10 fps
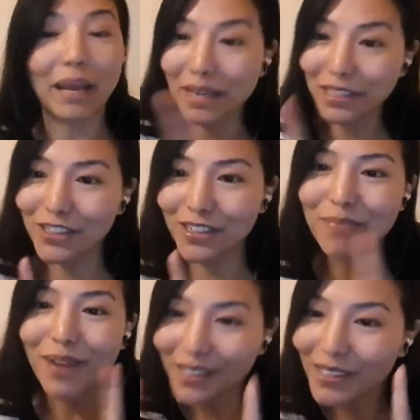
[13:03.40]
I
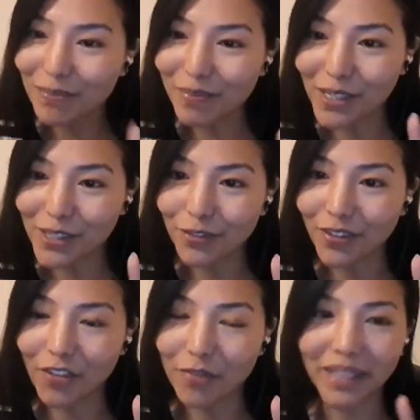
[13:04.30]
mentioned participation of
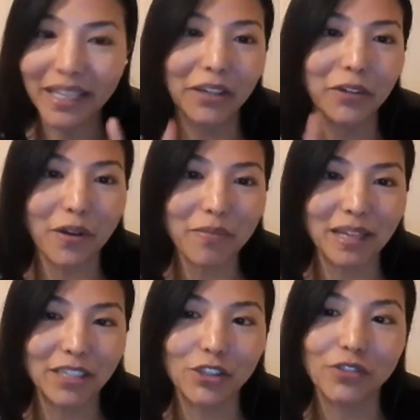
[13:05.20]
government. I did not
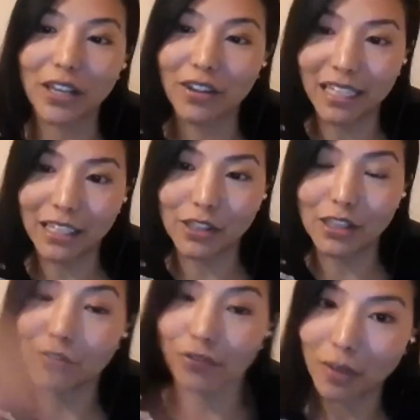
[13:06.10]
mention
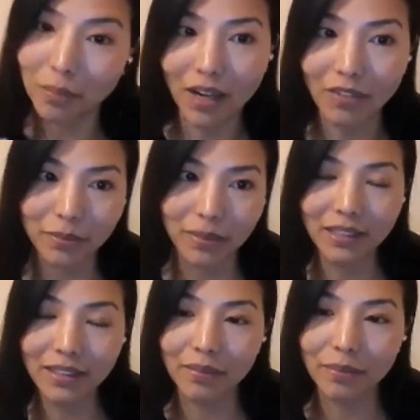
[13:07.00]
regulations from
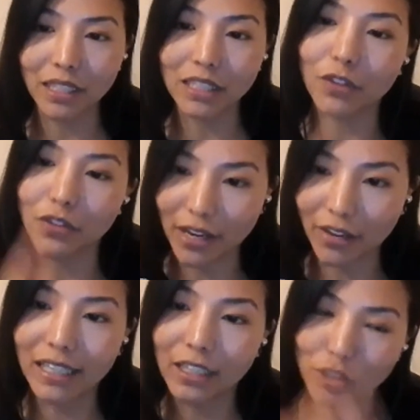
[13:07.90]
government, because for
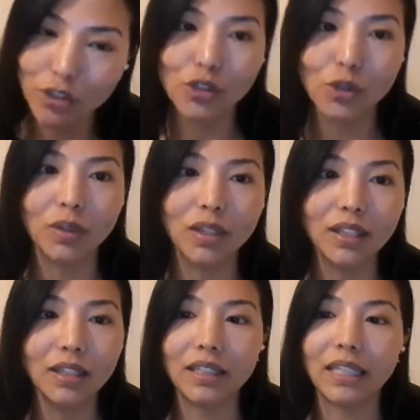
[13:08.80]
regulations to
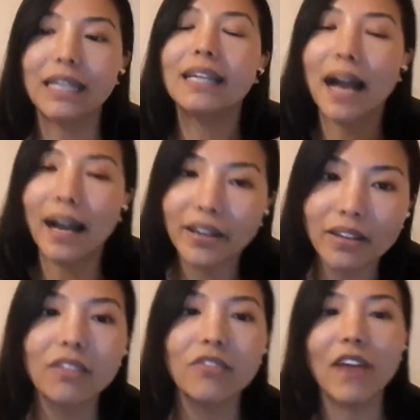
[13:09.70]
work, the
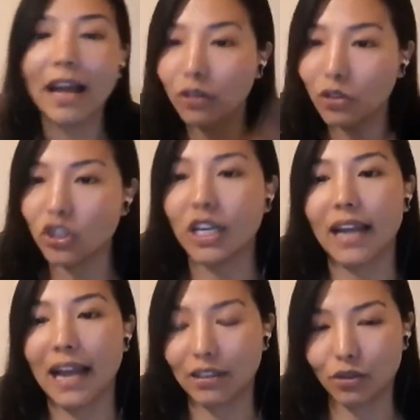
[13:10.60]
entire value
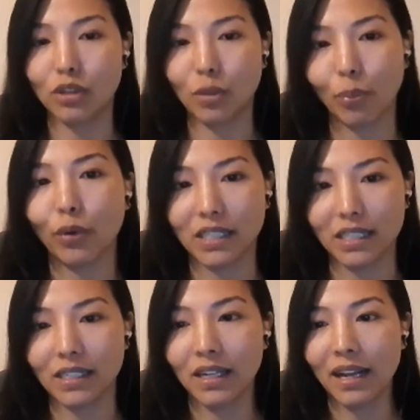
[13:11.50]
chain has to support
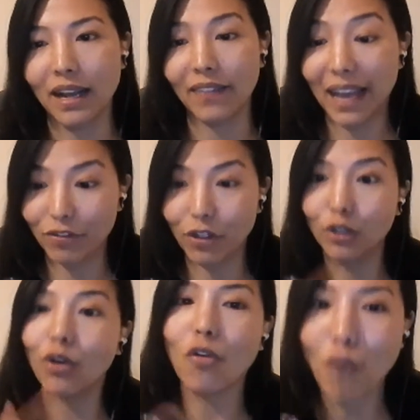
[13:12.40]
it and they have to
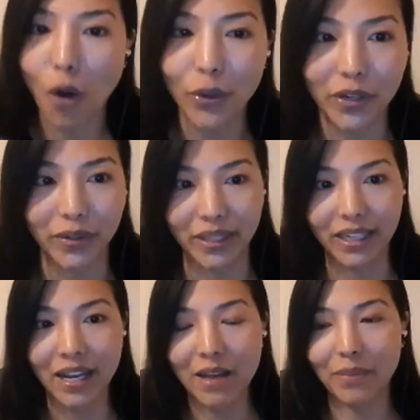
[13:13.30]
look forward to it.
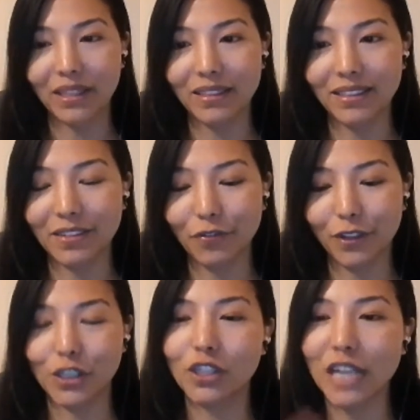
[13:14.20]
Because
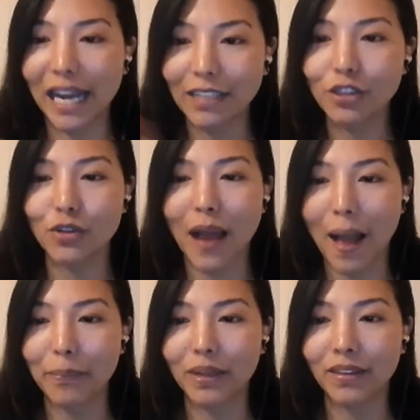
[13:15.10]
for change to
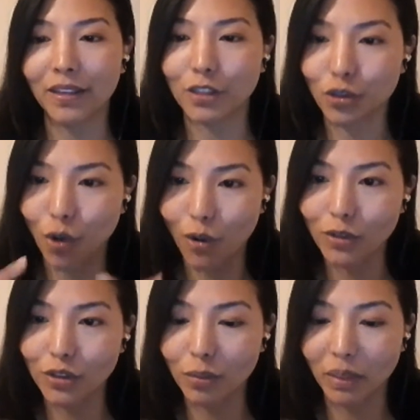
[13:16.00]
happen, there's
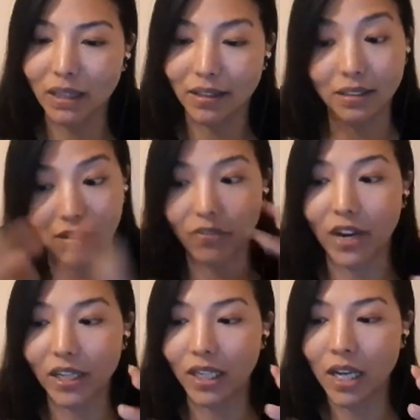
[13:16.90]
a
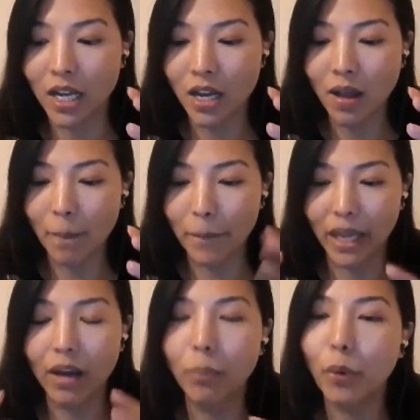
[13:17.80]
very
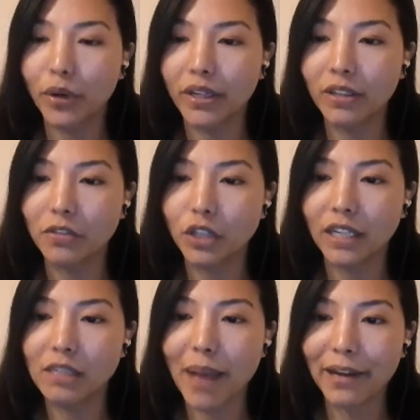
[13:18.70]
big component of
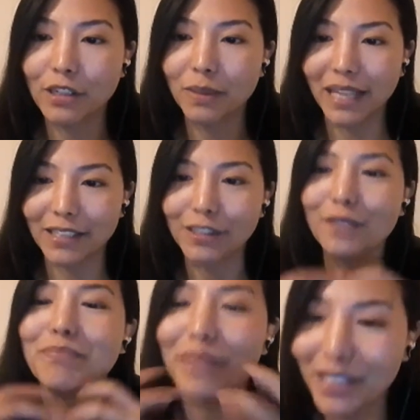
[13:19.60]
change management, that is
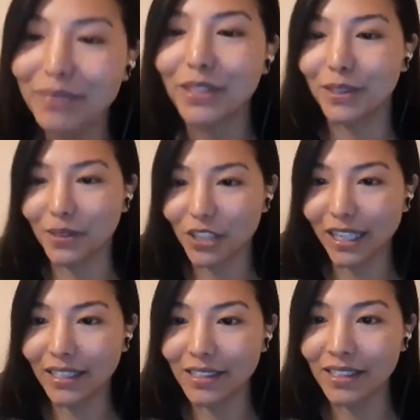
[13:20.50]
commitment to
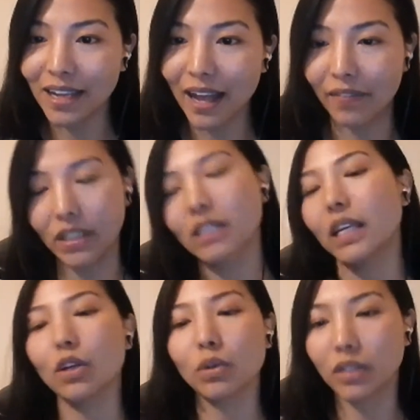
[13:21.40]
change, and the
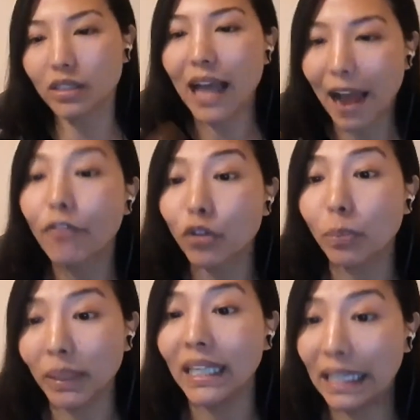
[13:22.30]
stakeholders have to
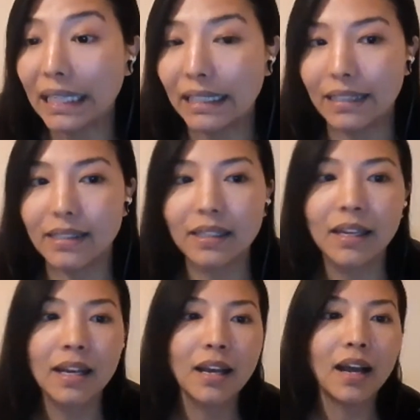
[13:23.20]
be in it.
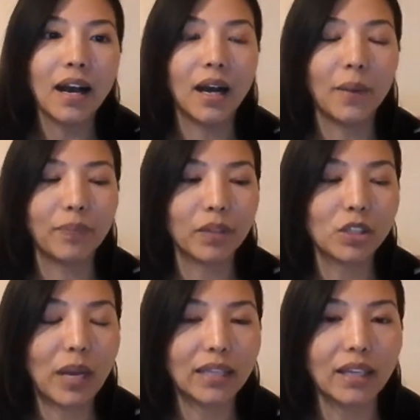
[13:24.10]

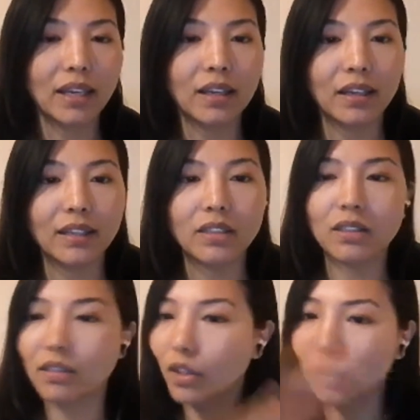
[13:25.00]
So I think
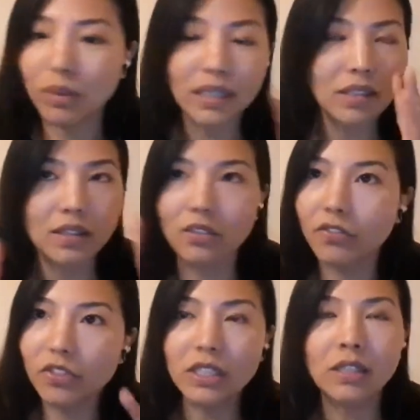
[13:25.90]
it's
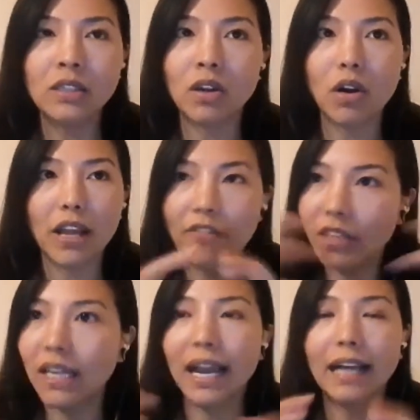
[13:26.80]
different.
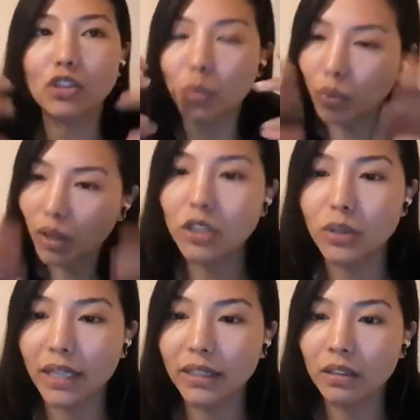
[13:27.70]
Everything has to work
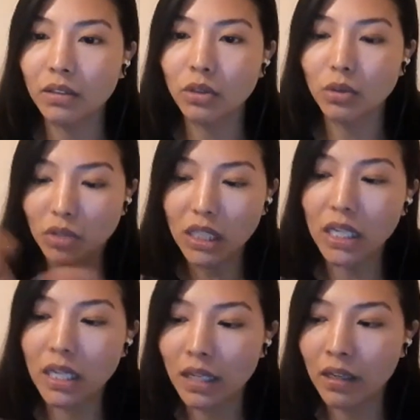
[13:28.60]
together to
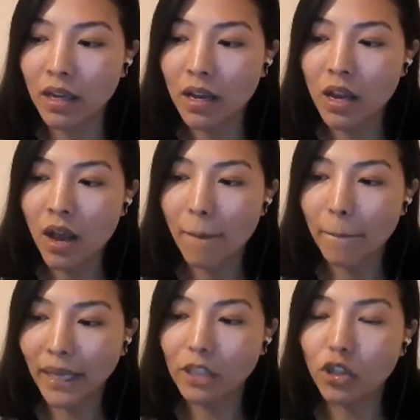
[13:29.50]
really
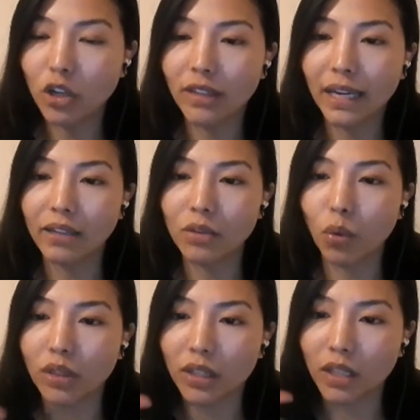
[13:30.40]
make sure that
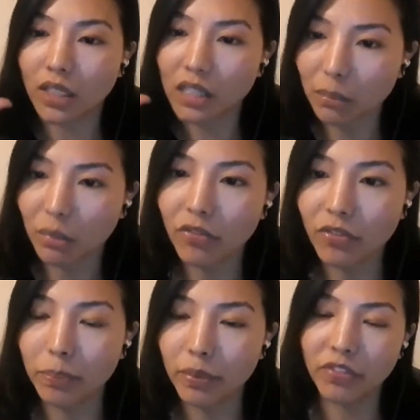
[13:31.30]
what the customer
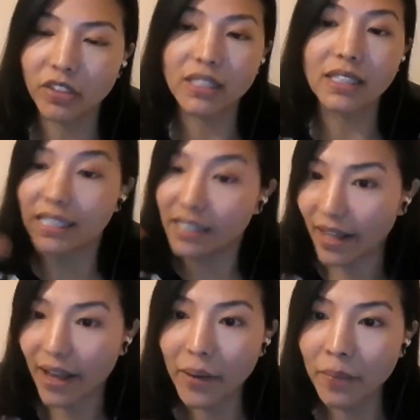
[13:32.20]
prefers is
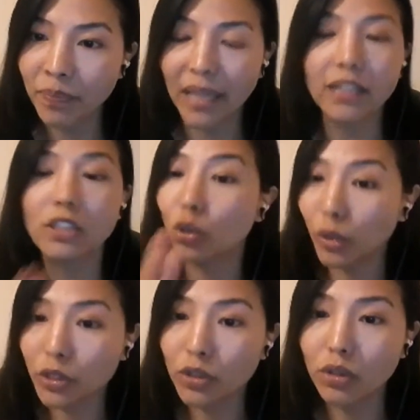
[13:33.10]
there, and it's
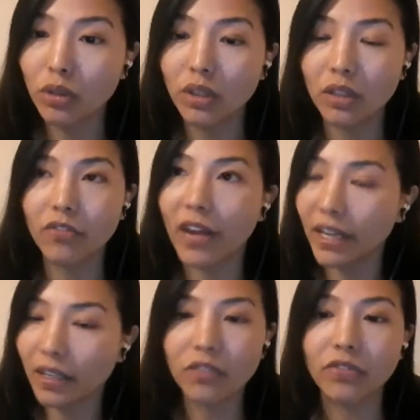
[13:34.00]
going to look
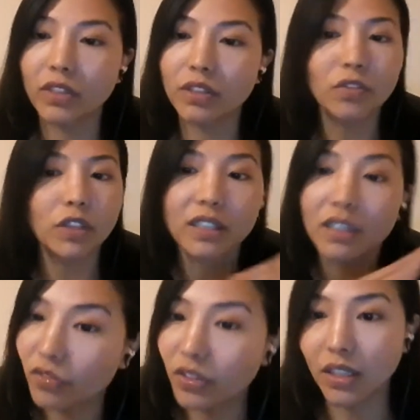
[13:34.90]
very different for
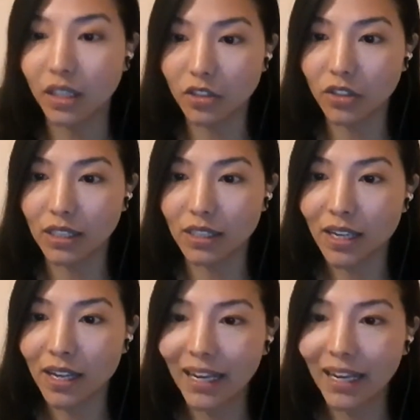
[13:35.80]
different countries.